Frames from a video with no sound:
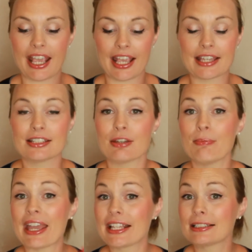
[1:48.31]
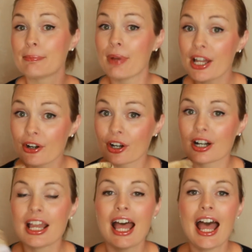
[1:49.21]
and makes
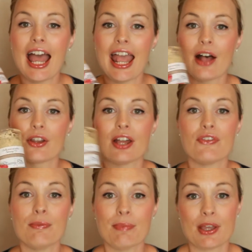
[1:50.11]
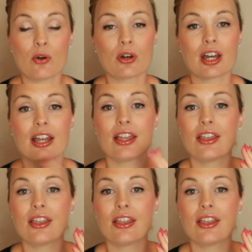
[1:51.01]
butter out of the milk